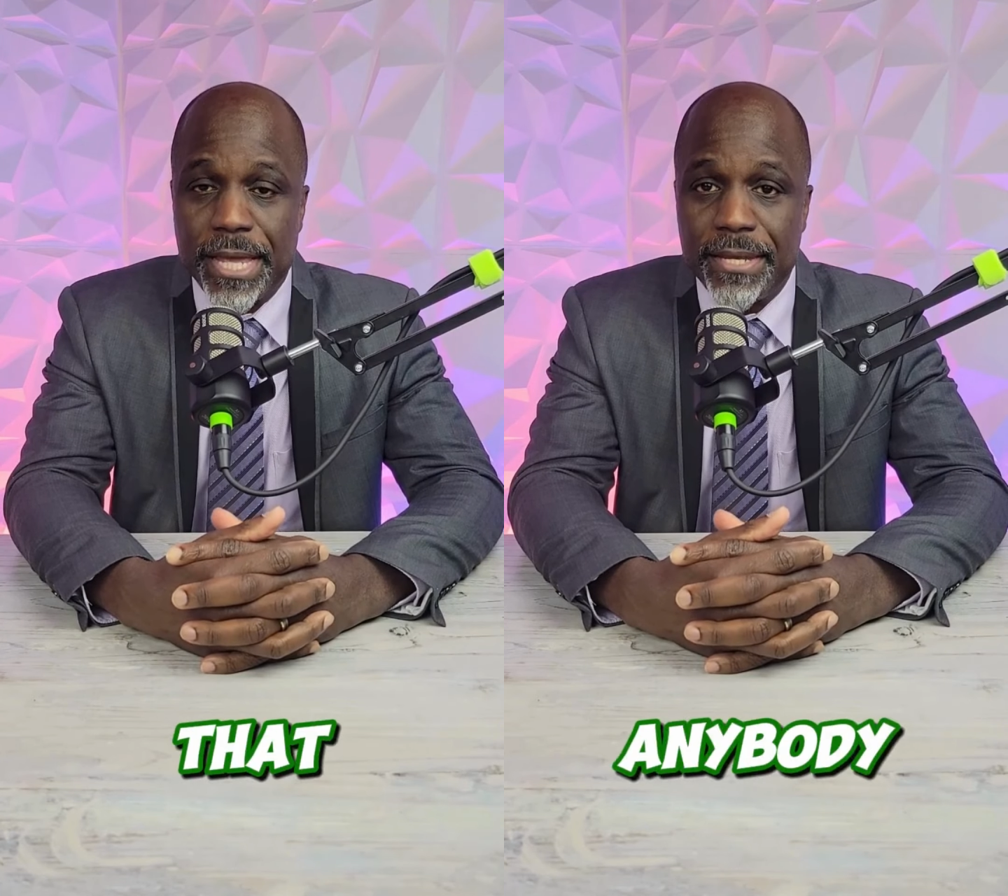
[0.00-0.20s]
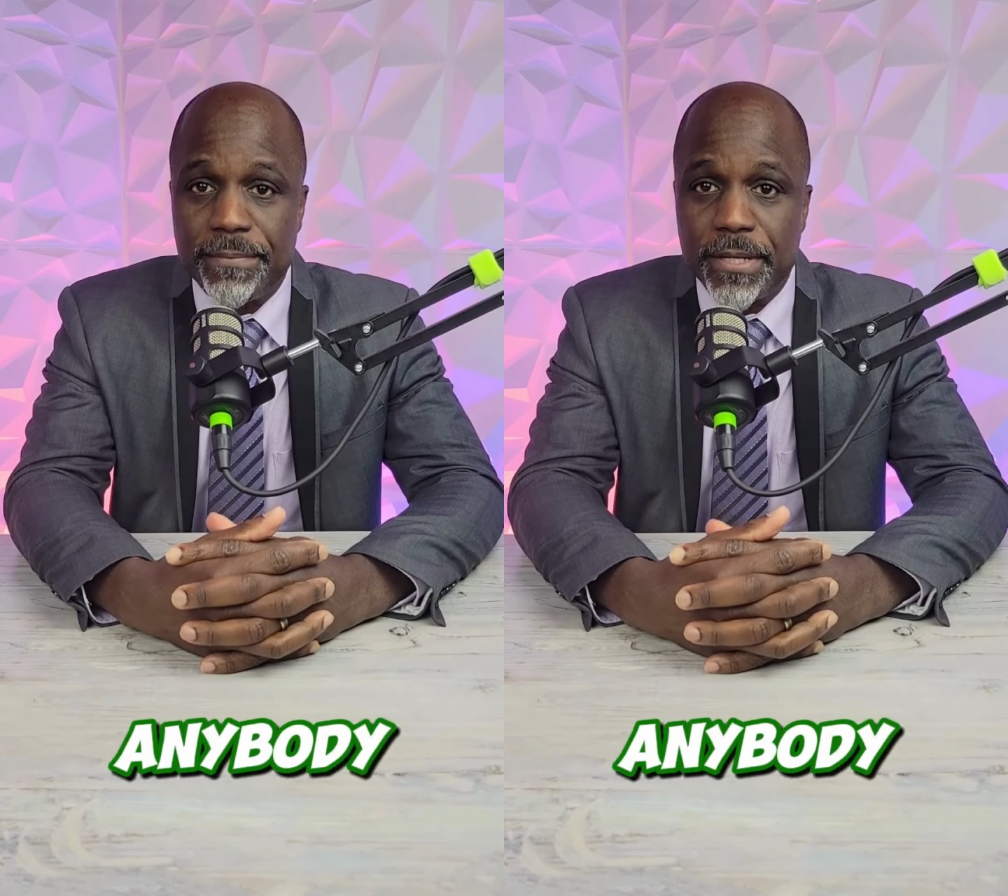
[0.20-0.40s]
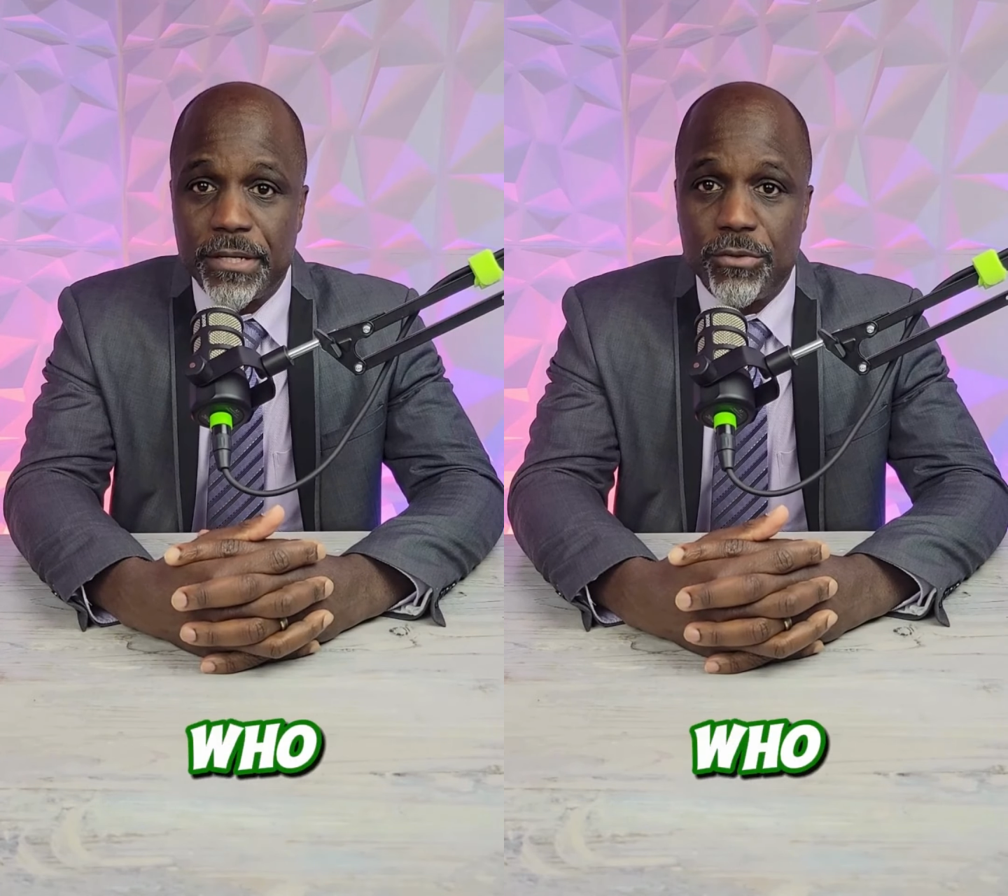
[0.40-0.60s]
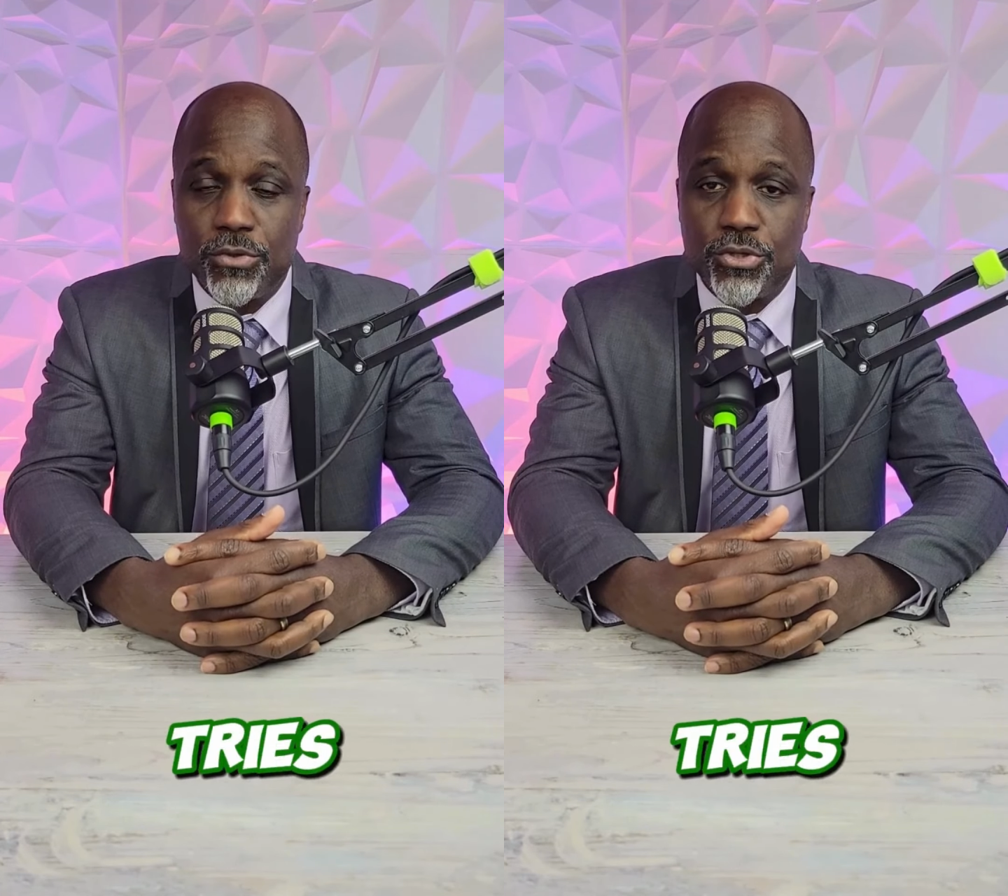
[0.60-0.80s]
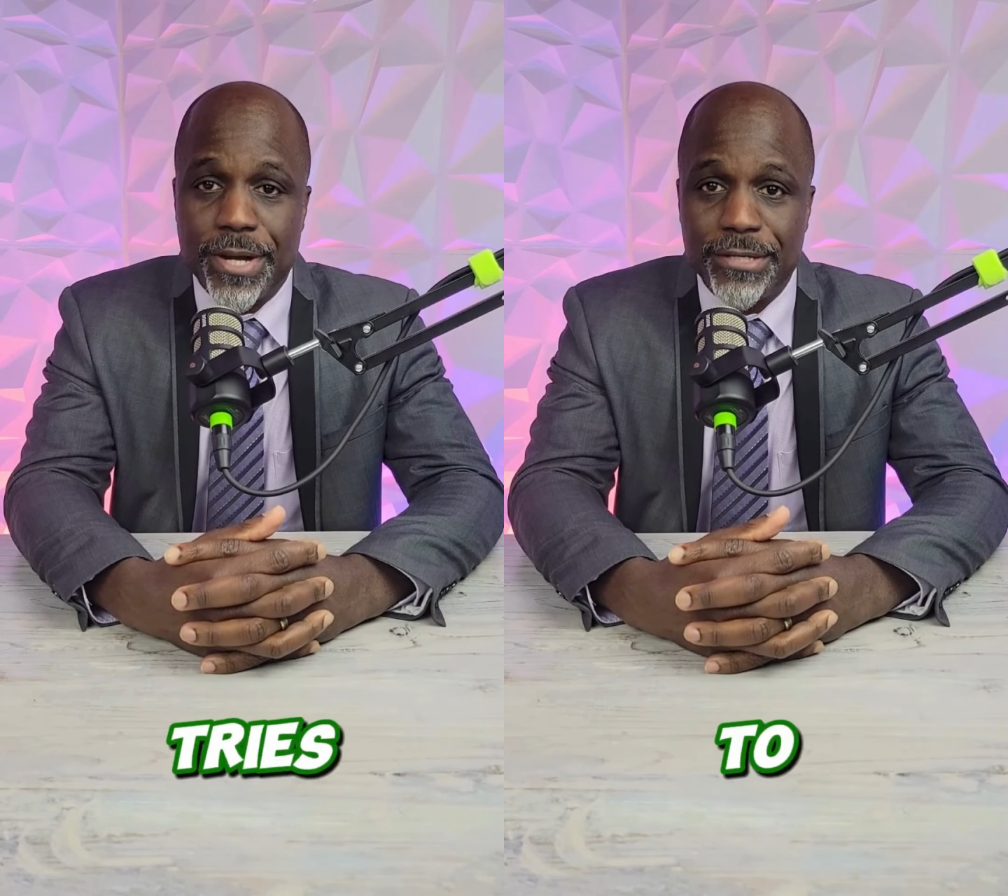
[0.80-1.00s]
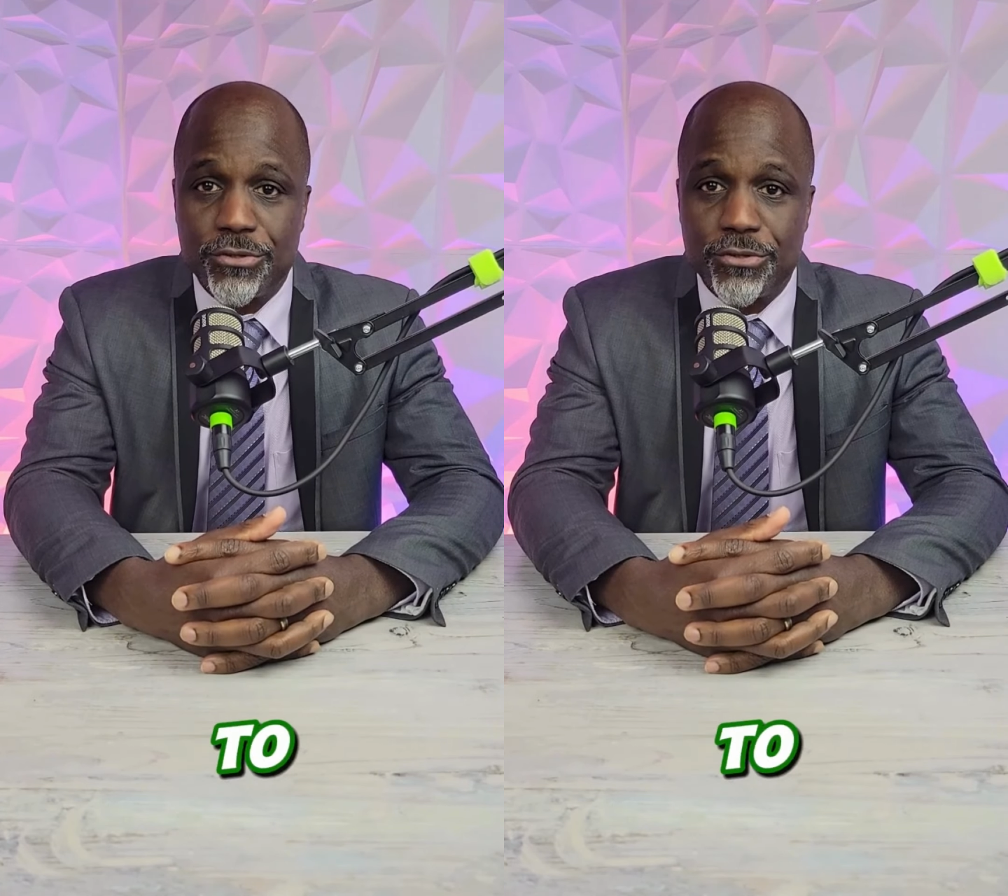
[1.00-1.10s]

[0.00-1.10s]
anybody who tries